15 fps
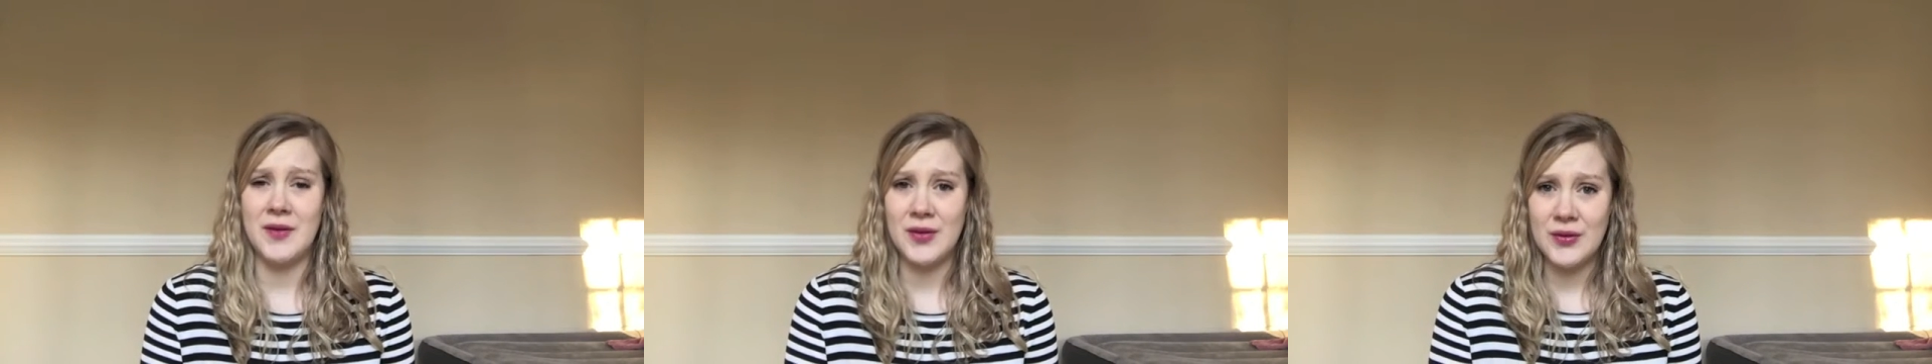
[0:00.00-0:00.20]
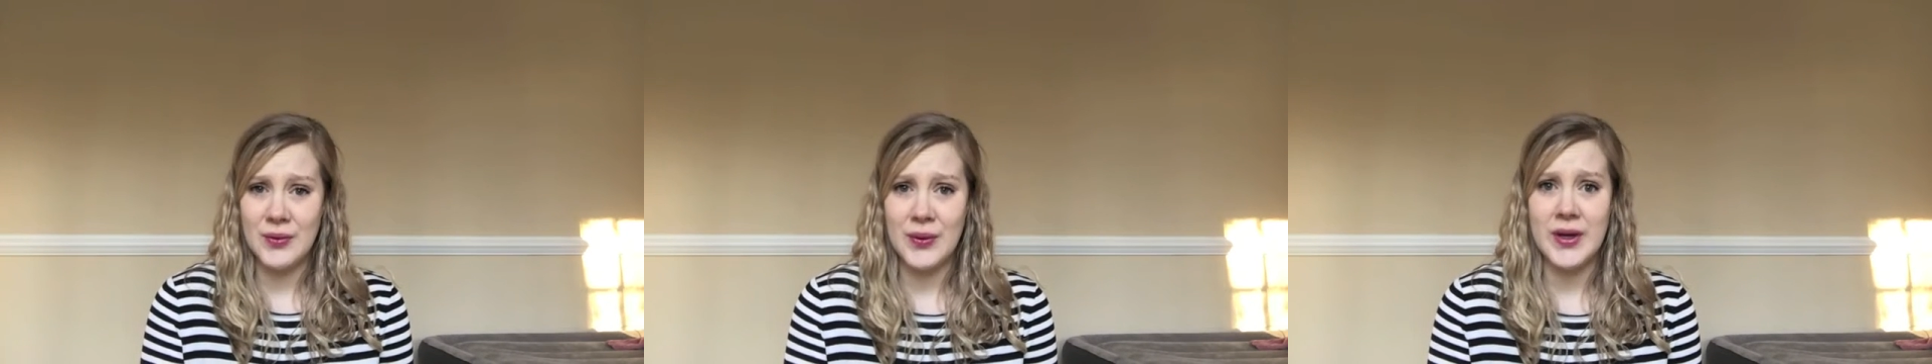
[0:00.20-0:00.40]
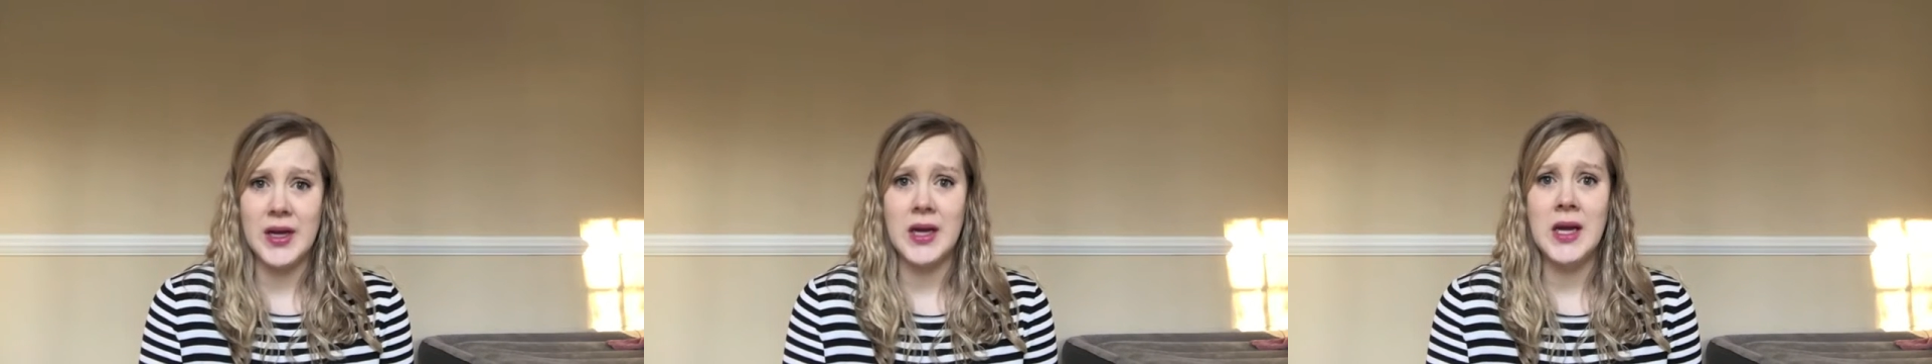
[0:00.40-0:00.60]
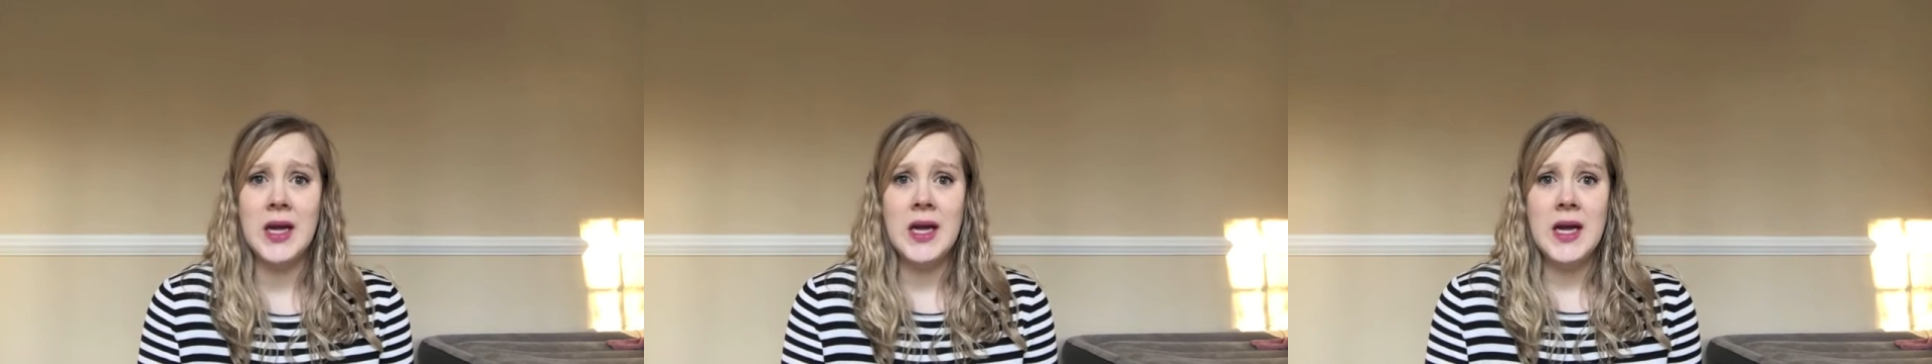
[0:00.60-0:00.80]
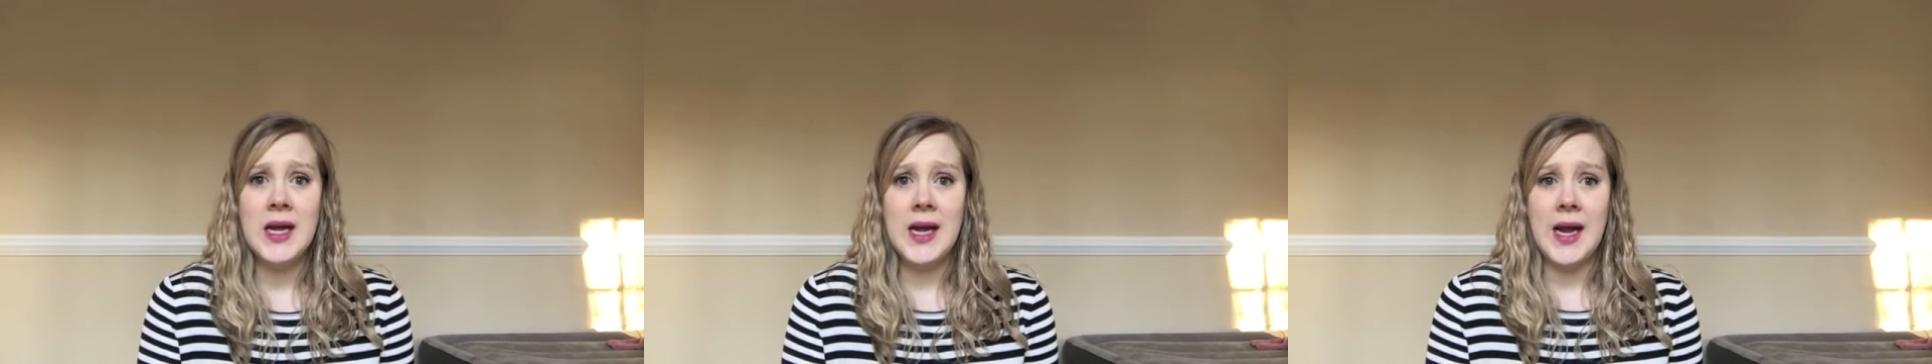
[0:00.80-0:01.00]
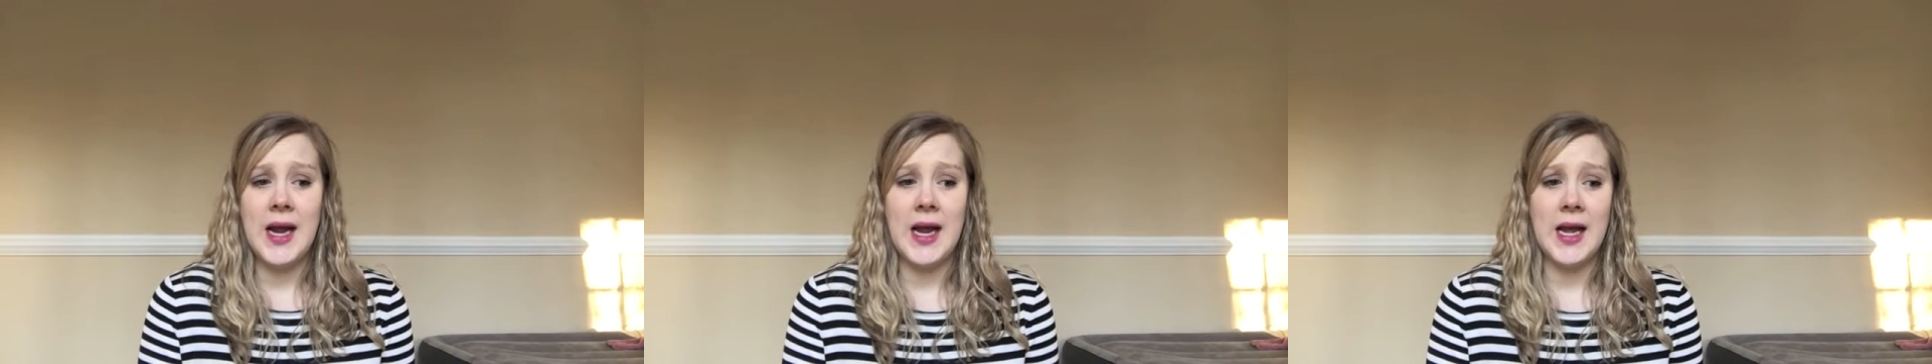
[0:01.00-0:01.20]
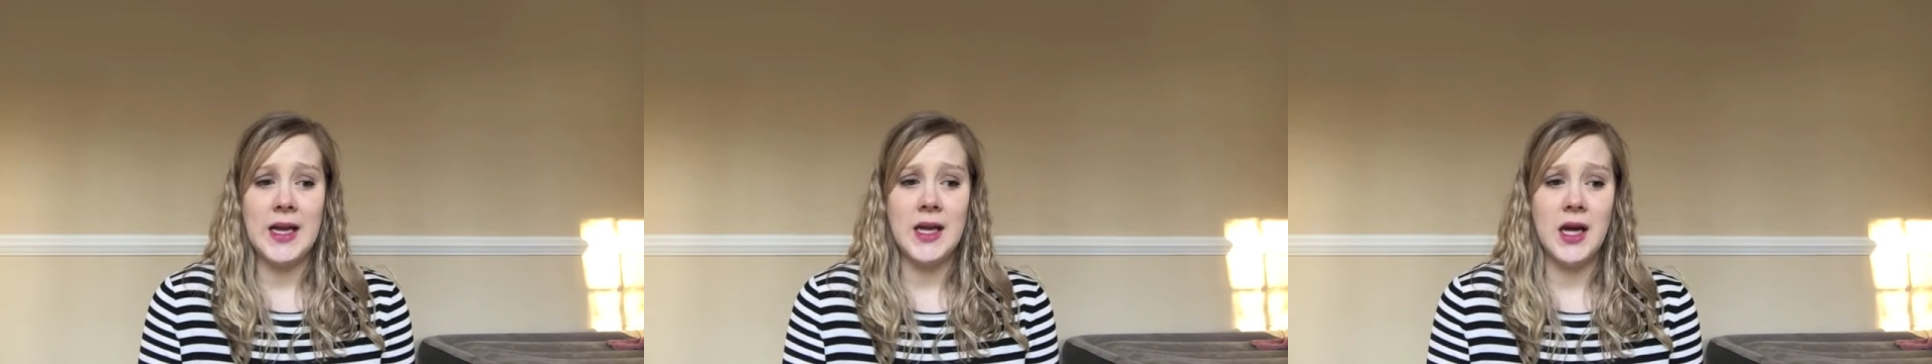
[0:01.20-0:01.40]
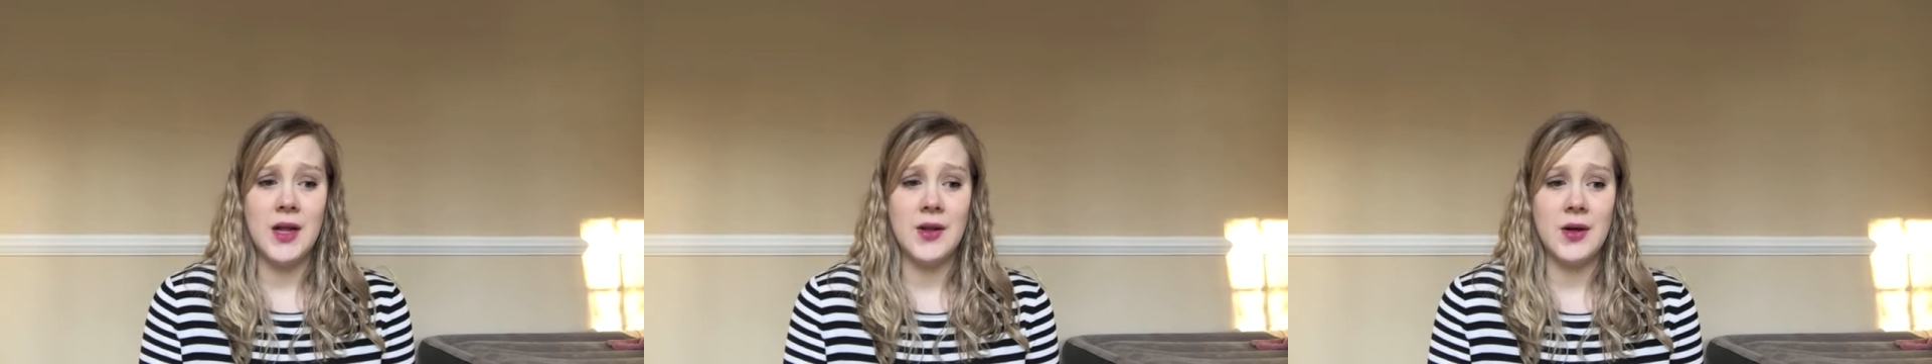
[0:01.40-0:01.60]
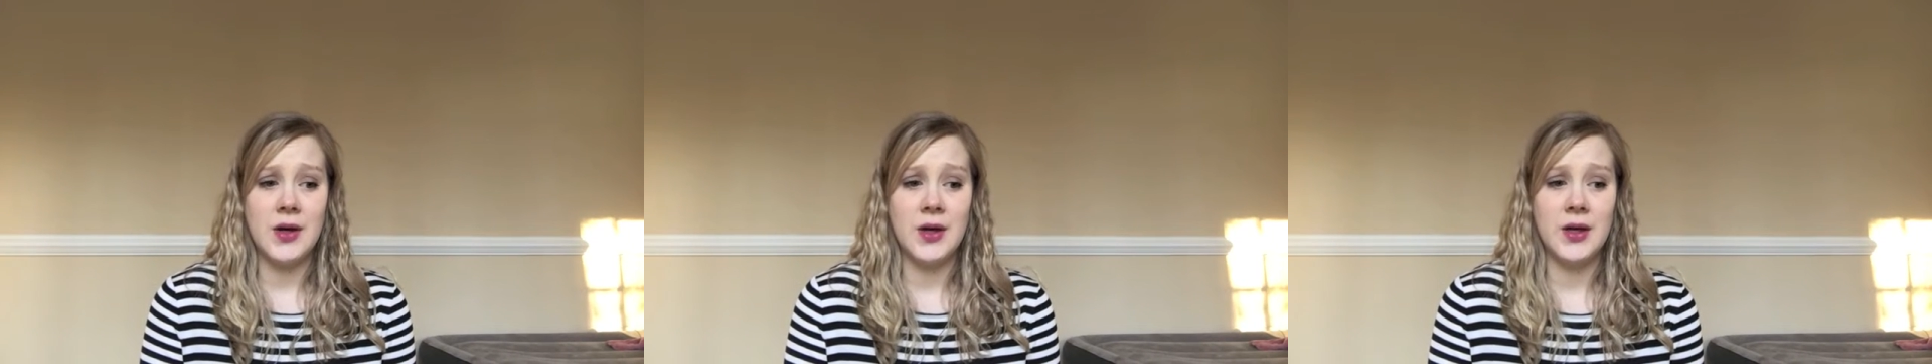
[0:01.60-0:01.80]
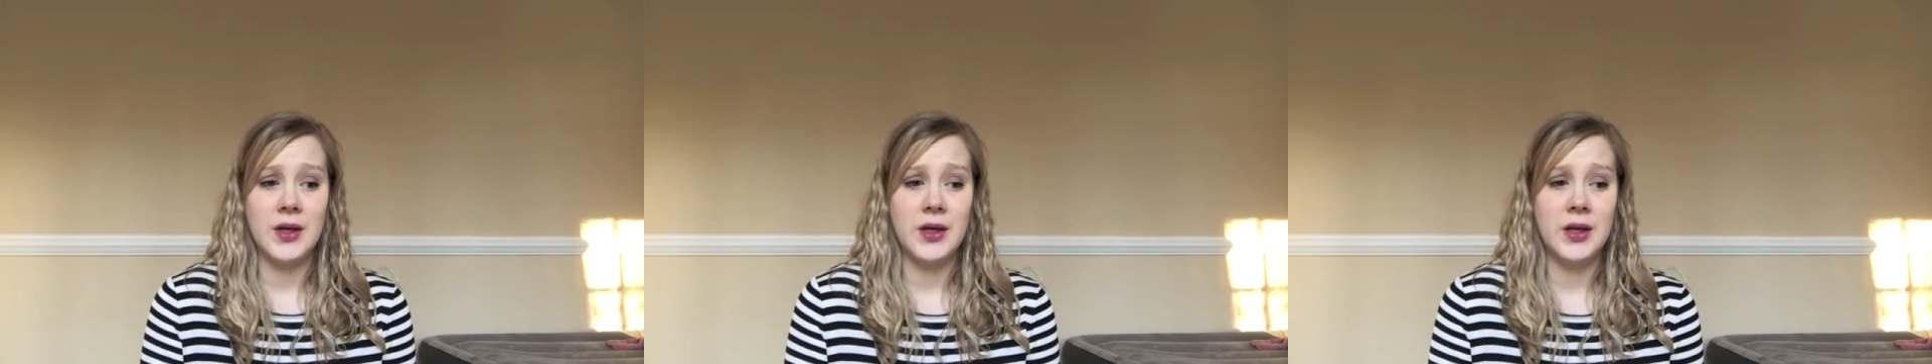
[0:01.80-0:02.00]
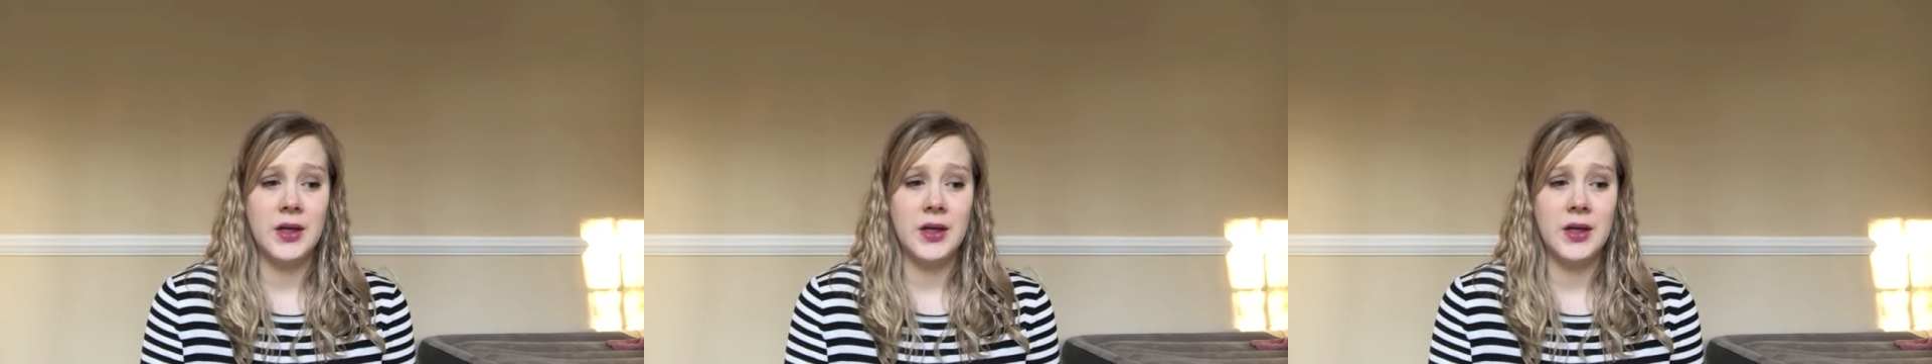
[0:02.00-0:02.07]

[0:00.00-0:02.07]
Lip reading: snorting and other